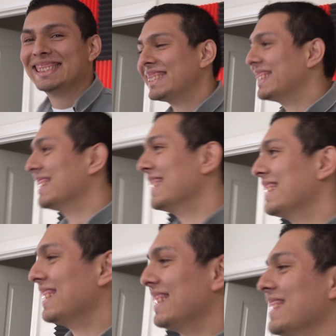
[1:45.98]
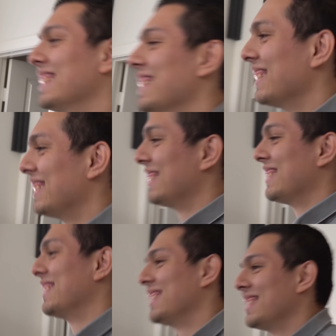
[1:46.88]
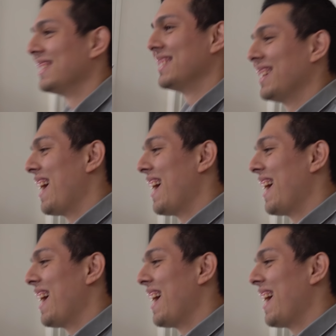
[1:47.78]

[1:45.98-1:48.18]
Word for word: No more Nintendo sixty-four graphics,